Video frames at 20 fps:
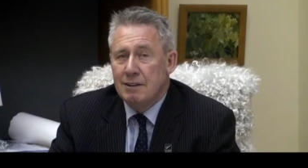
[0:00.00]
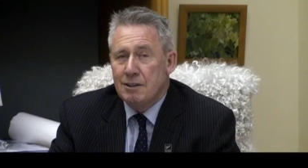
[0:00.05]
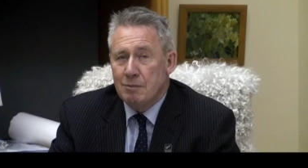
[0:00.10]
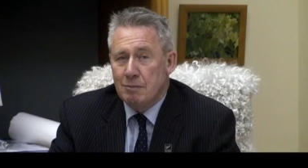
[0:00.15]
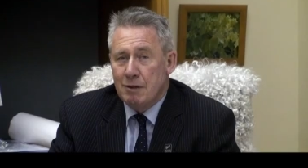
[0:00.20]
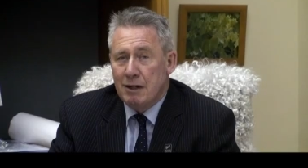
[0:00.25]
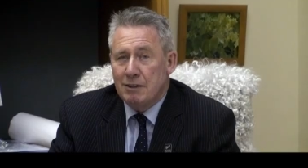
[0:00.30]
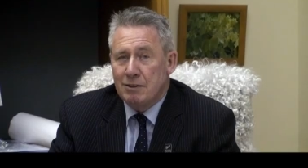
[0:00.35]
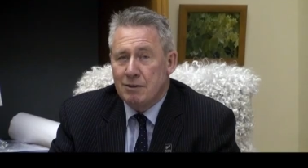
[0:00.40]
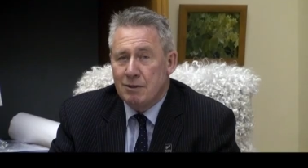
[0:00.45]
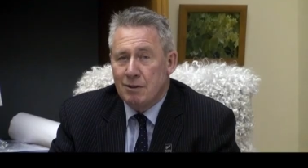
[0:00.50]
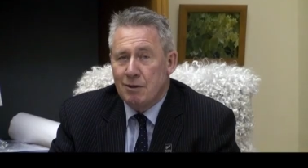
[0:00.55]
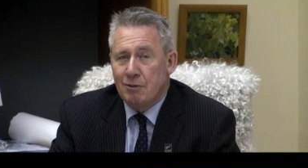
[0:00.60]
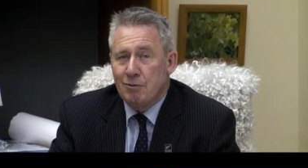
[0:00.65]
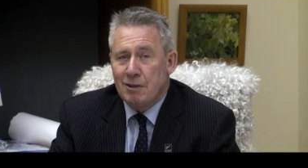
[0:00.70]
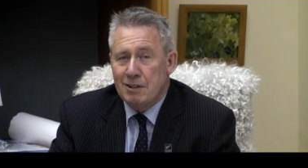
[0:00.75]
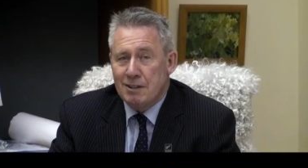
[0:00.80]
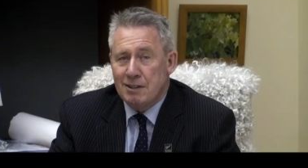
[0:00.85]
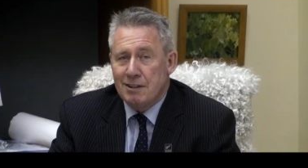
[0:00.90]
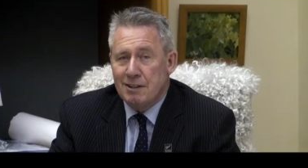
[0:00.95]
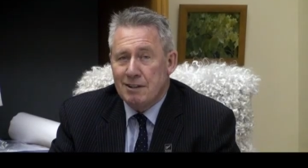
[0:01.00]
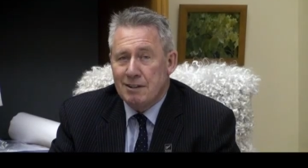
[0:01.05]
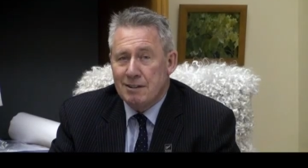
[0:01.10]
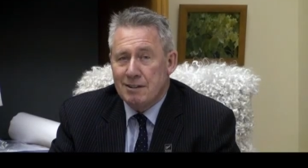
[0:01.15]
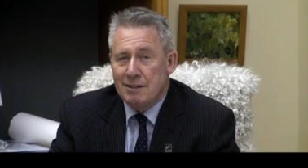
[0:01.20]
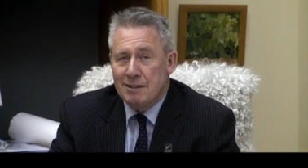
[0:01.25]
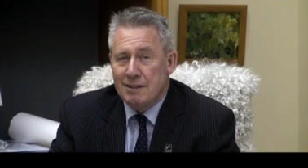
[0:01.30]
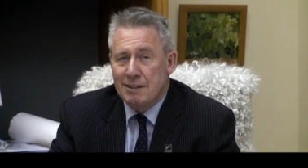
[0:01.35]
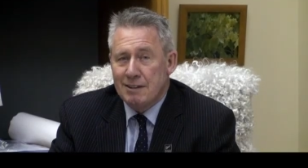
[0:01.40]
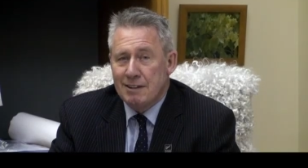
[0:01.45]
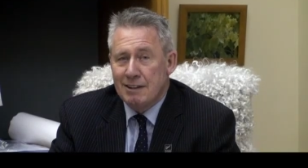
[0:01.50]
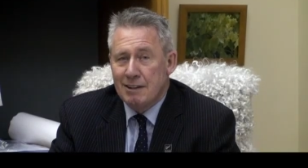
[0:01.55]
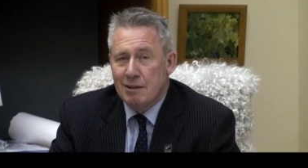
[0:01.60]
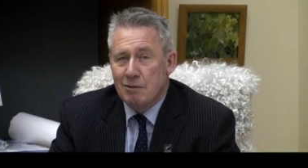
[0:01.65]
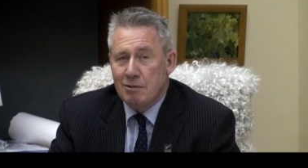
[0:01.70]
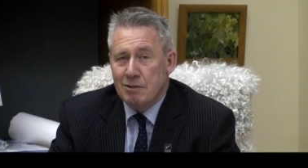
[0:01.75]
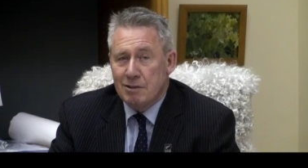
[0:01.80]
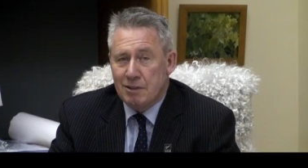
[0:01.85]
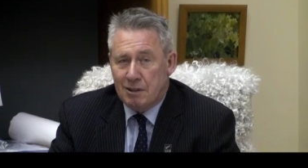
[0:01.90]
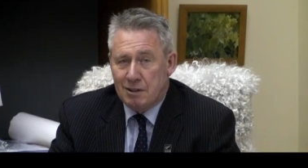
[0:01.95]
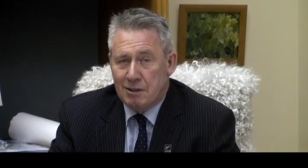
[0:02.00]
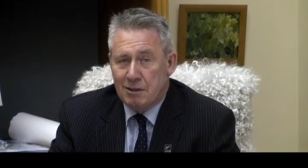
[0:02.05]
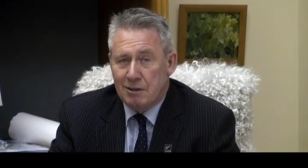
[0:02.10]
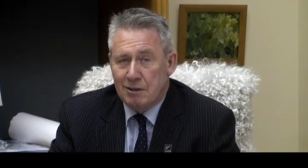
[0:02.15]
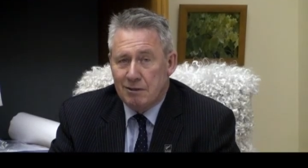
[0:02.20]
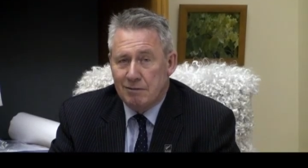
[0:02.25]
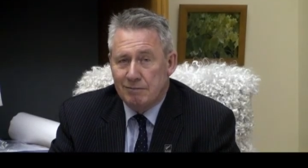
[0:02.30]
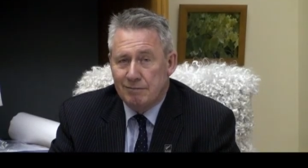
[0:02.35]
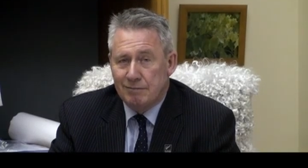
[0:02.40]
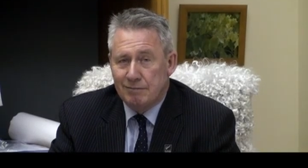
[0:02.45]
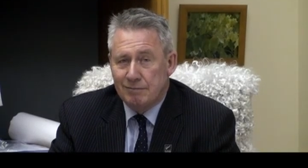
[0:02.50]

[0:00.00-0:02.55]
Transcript: to make sure the residents were secure.